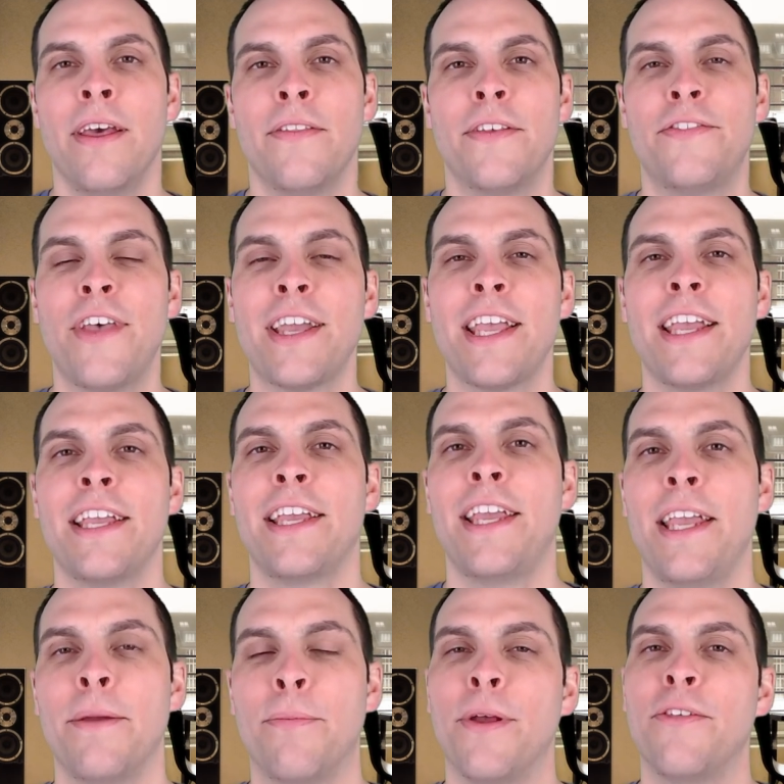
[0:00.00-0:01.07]
The second
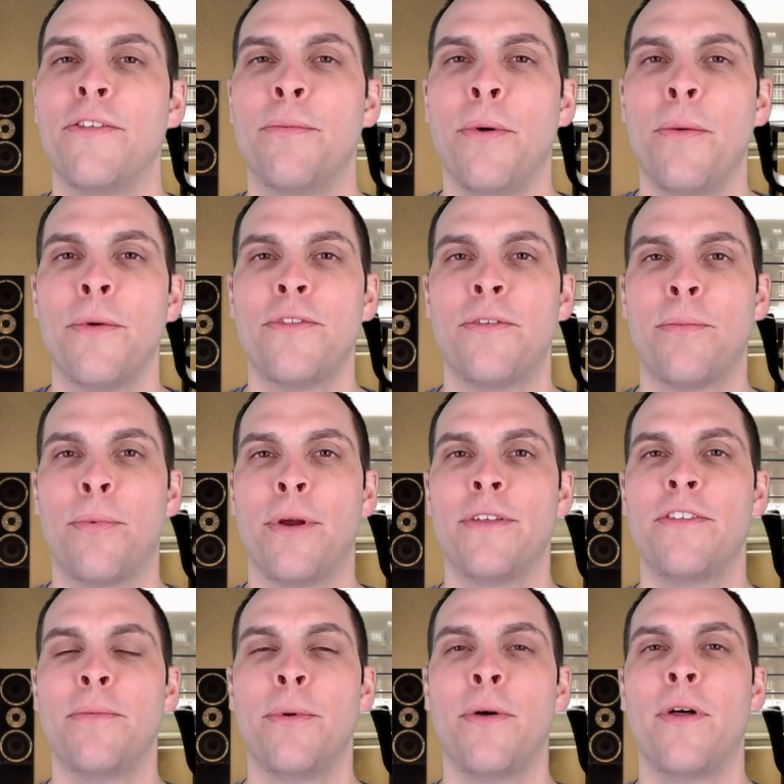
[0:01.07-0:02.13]
key principle was the
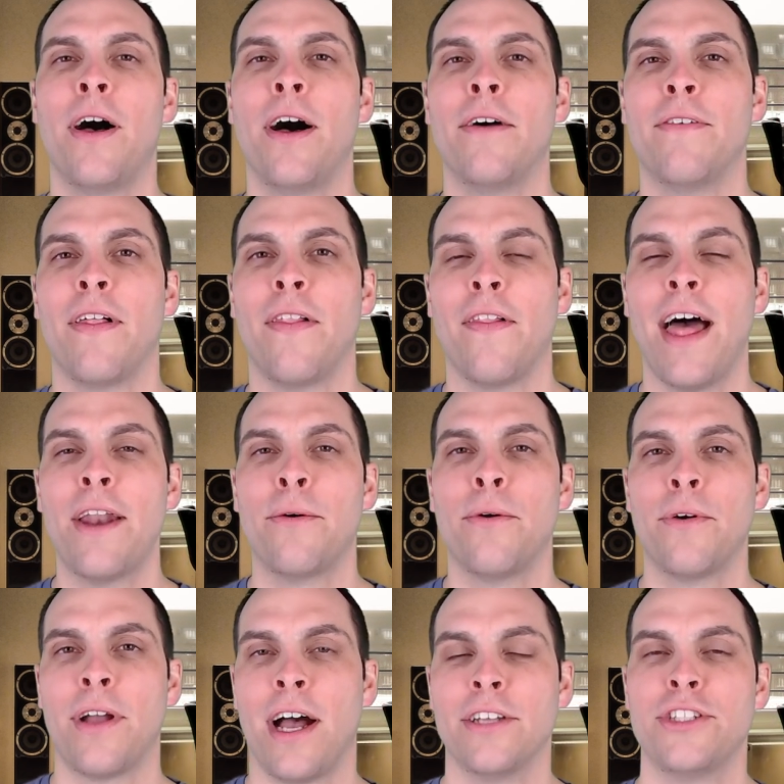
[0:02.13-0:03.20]
principle of
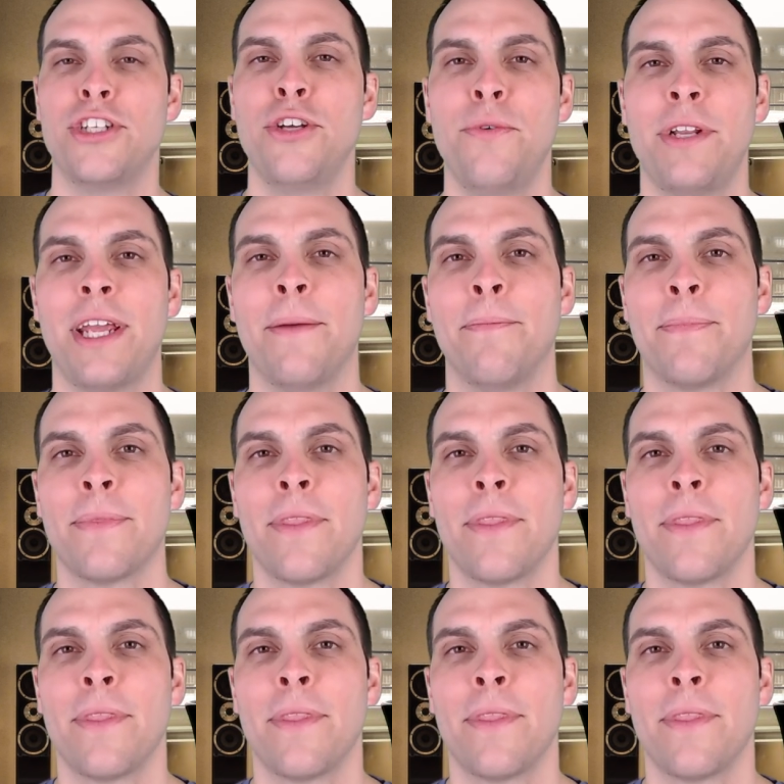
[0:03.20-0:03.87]
lateral continuity.